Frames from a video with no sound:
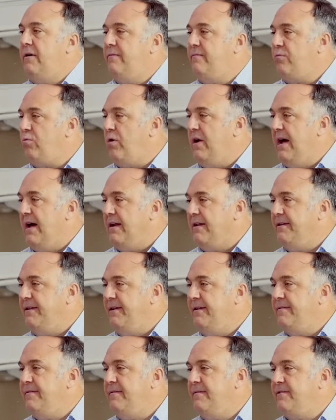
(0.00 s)

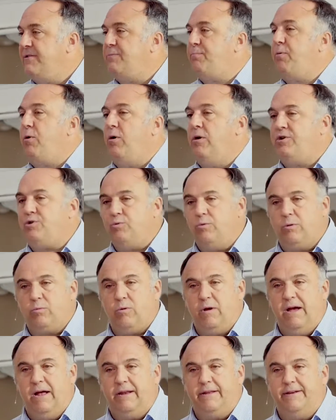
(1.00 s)
realities, spiritual
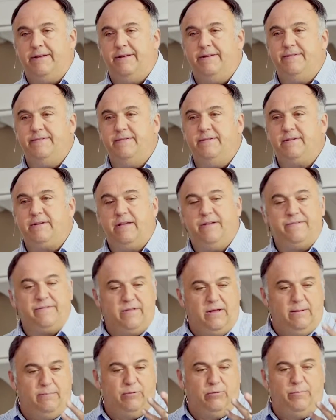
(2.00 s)
realities. Because the
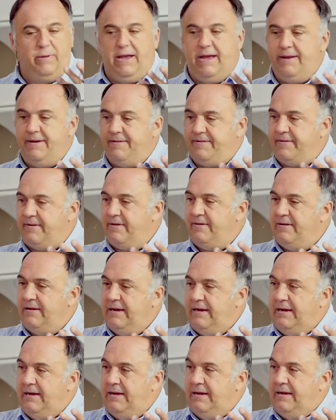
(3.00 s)
humble man is a
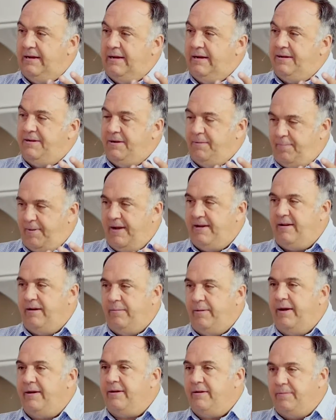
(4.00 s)
dependent
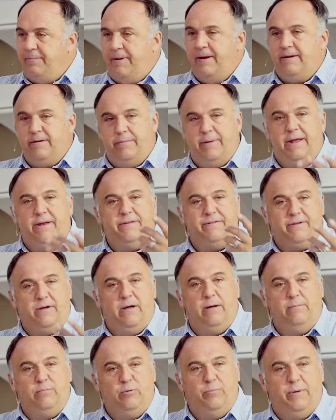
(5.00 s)
man is a
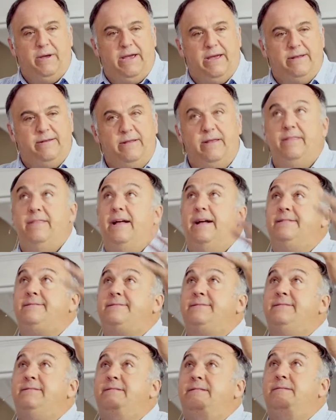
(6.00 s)
humble man, and
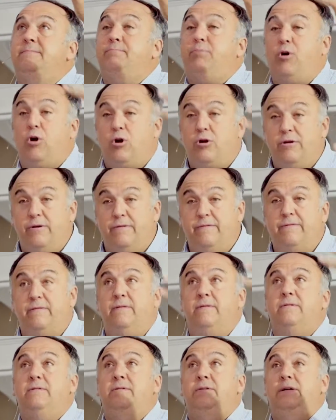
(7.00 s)
that's part of
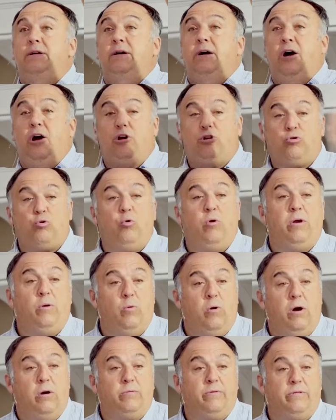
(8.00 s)
a growing
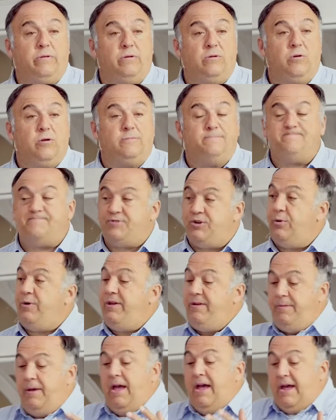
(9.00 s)
walk with the Lord. So
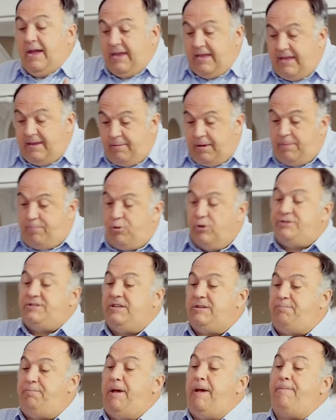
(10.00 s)
he puts
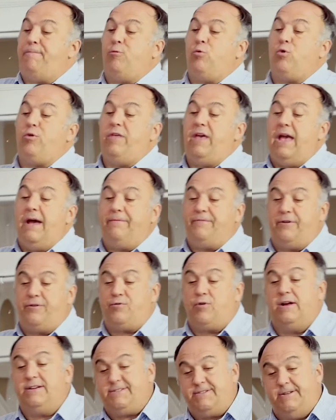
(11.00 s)
his people where they have to
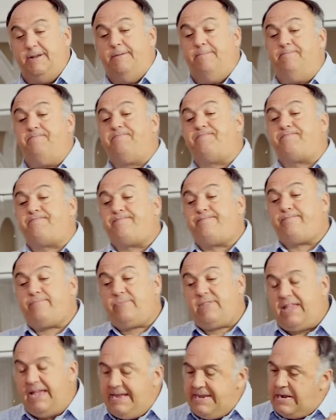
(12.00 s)
trust him,
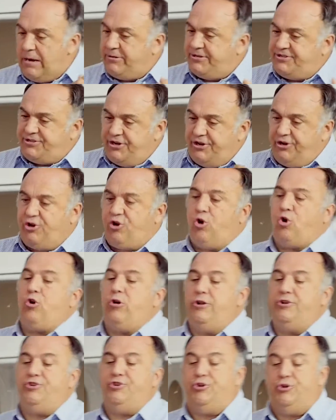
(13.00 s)
and I'll just
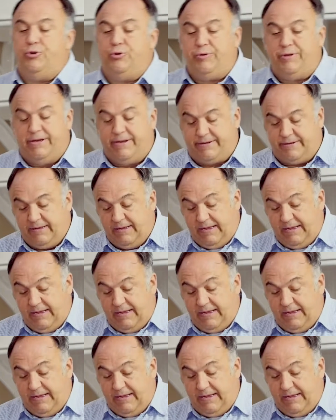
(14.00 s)
encourage you that